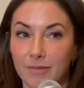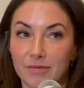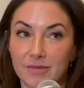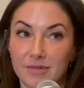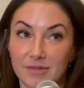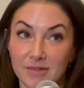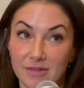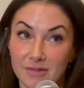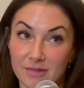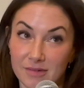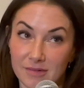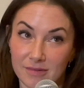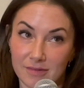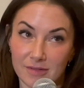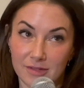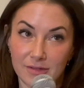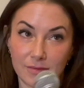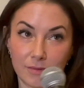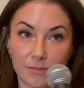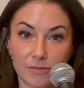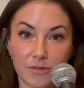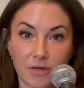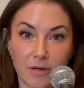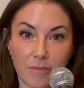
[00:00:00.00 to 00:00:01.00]
see, that's
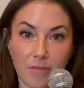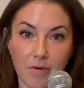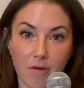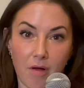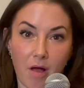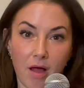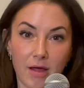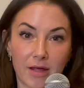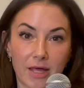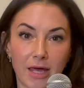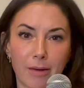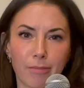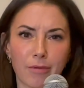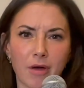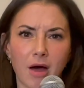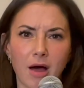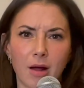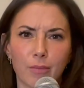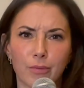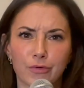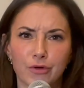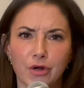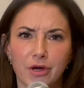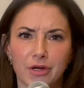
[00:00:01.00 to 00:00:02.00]
what I'm talking about. Cape
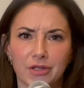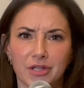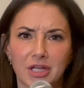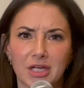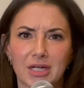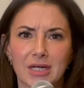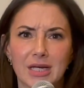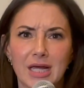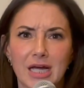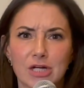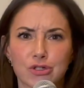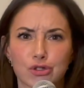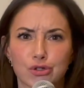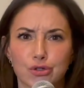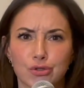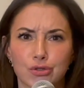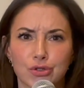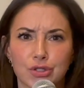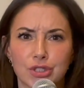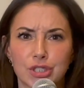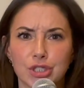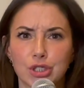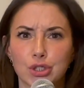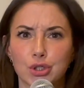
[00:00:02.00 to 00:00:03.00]
Cod, we're talking like national
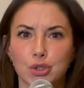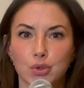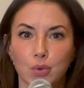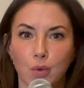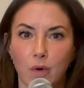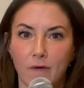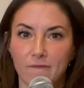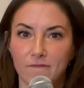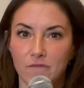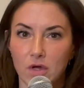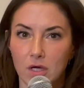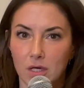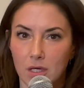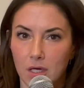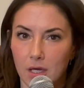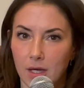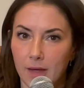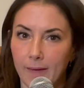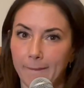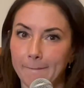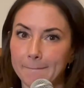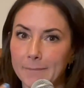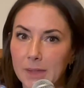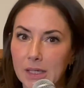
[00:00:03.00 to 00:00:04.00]
seashore
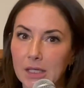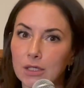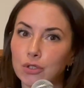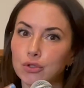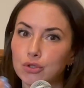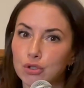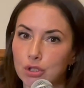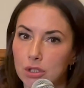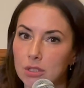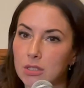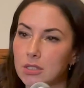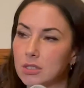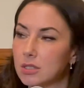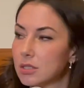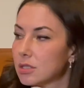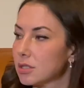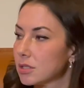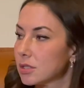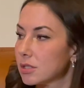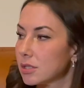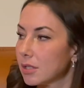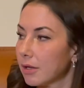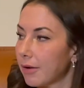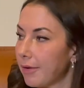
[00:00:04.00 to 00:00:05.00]
fucking
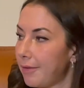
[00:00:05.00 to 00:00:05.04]
beaches.